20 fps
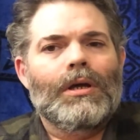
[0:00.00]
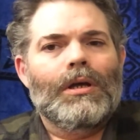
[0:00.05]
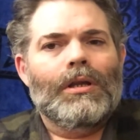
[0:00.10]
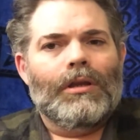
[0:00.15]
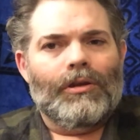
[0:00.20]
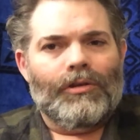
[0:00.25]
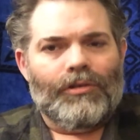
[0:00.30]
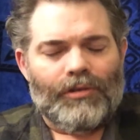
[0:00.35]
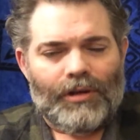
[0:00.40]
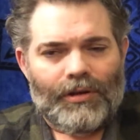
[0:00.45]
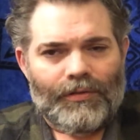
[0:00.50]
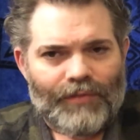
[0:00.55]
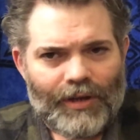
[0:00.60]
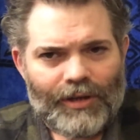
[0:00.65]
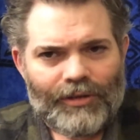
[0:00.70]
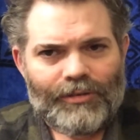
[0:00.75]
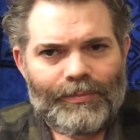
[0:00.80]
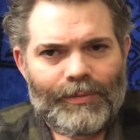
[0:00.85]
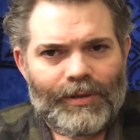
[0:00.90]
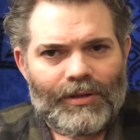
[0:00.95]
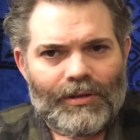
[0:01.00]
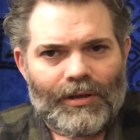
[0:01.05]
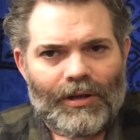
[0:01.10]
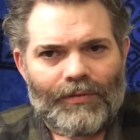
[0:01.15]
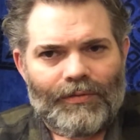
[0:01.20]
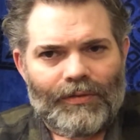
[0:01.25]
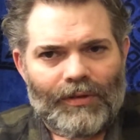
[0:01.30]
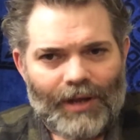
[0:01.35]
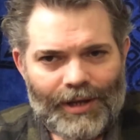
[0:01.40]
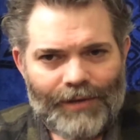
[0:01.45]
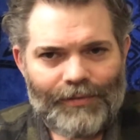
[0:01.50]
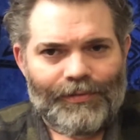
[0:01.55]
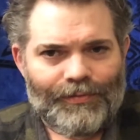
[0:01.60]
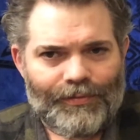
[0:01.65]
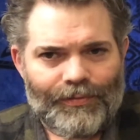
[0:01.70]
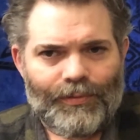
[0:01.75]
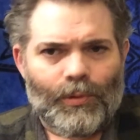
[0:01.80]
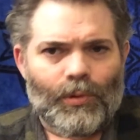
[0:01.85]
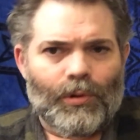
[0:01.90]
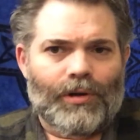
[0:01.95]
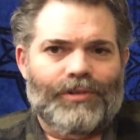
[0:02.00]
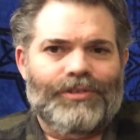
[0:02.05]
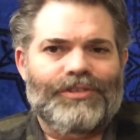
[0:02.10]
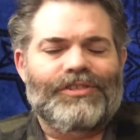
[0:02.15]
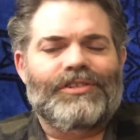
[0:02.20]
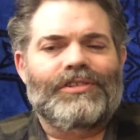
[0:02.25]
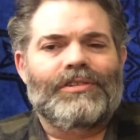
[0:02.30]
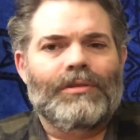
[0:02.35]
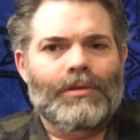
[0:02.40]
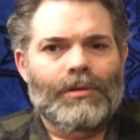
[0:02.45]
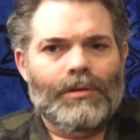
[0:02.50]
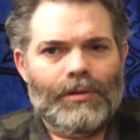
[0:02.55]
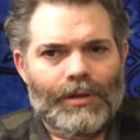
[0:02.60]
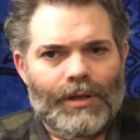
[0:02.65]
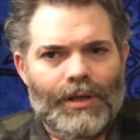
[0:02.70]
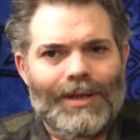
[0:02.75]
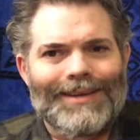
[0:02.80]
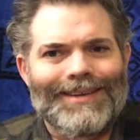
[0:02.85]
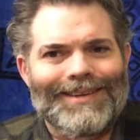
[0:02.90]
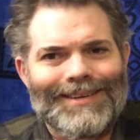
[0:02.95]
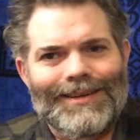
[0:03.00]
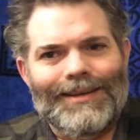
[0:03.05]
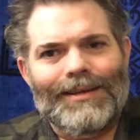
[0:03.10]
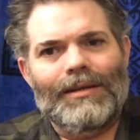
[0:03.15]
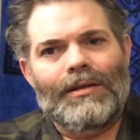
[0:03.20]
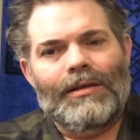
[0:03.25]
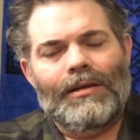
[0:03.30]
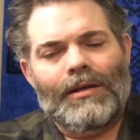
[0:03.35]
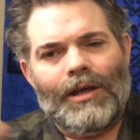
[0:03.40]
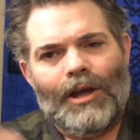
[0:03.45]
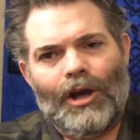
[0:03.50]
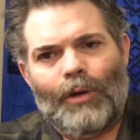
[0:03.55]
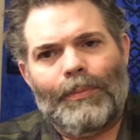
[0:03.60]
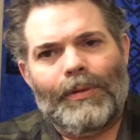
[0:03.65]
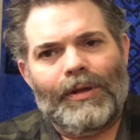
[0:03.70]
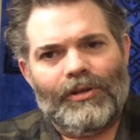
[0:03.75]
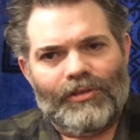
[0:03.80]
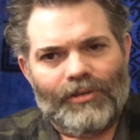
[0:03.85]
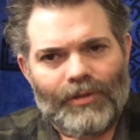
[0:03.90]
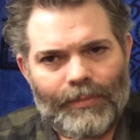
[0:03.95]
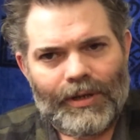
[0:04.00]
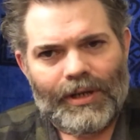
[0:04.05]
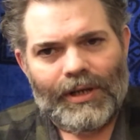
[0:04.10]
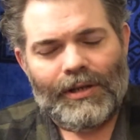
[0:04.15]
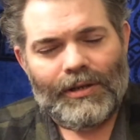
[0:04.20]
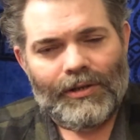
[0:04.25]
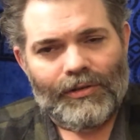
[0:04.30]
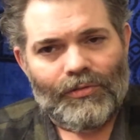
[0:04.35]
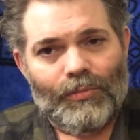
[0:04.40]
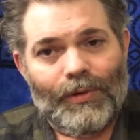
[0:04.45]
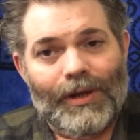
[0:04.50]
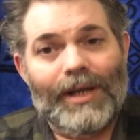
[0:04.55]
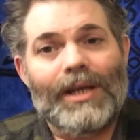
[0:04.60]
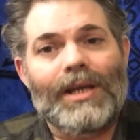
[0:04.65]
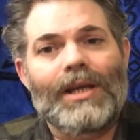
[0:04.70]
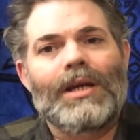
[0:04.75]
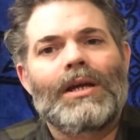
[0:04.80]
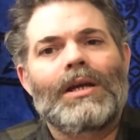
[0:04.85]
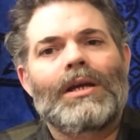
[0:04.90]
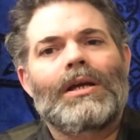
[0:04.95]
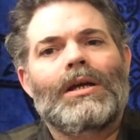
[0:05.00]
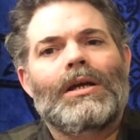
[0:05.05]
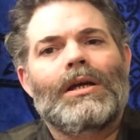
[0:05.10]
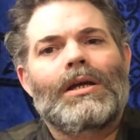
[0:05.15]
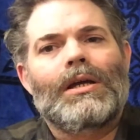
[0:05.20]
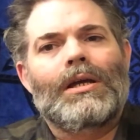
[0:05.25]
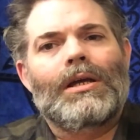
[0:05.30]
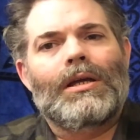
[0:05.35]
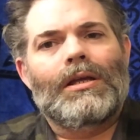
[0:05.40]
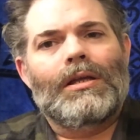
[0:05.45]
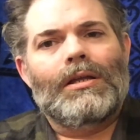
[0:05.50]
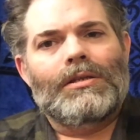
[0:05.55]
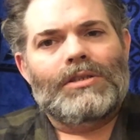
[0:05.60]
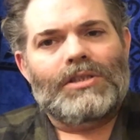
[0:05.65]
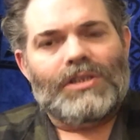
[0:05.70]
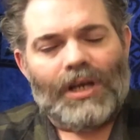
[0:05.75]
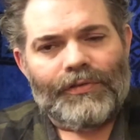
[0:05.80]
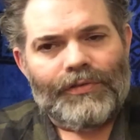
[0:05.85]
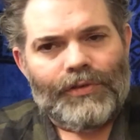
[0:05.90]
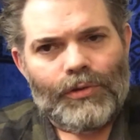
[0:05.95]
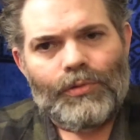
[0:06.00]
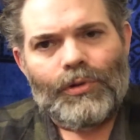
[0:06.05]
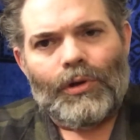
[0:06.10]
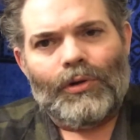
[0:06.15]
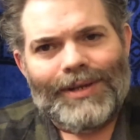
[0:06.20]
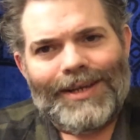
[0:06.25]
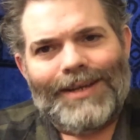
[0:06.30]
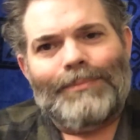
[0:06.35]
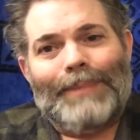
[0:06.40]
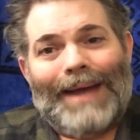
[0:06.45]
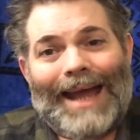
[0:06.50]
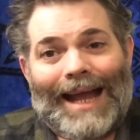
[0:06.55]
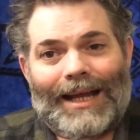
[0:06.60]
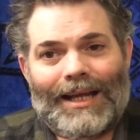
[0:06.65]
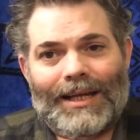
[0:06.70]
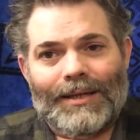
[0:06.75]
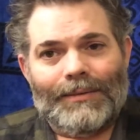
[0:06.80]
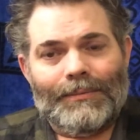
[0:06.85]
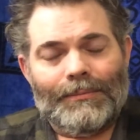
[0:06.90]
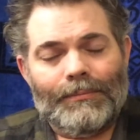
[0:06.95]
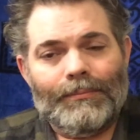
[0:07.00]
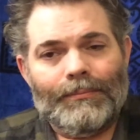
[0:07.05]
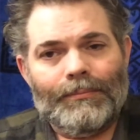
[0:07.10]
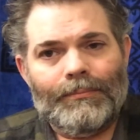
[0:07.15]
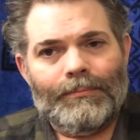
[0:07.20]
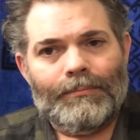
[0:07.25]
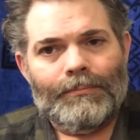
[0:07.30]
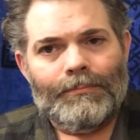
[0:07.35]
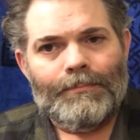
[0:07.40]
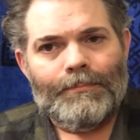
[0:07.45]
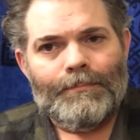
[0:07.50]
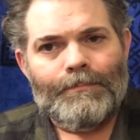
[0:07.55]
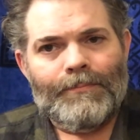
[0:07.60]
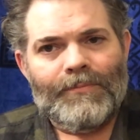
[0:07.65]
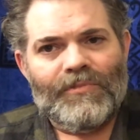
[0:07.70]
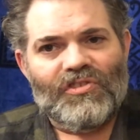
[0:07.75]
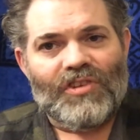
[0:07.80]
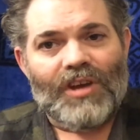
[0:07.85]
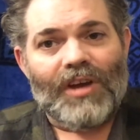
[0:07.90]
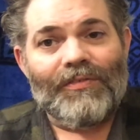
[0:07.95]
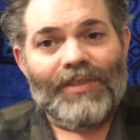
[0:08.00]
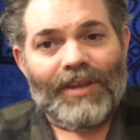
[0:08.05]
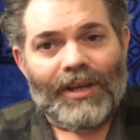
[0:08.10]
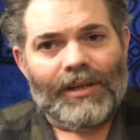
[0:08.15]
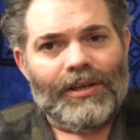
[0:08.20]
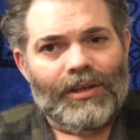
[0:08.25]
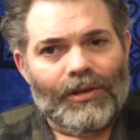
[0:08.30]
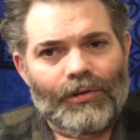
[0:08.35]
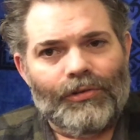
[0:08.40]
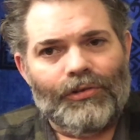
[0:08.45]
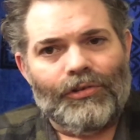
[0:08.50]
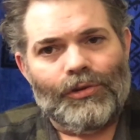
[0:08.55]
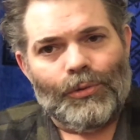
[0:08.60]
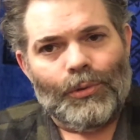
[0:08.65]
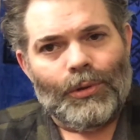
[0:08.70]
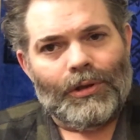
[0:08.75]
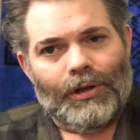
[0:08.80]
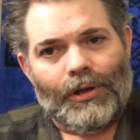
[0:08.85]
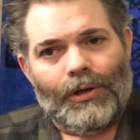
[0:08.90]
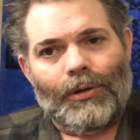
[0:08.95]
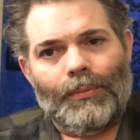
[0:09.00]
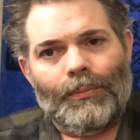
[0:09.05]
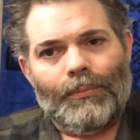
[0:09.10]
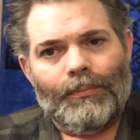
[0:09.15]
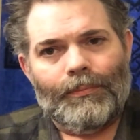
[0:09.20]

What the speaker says: There's an investment of life force in helping somebody in this way. Stuff you don't get back. Stuff that kills you a little.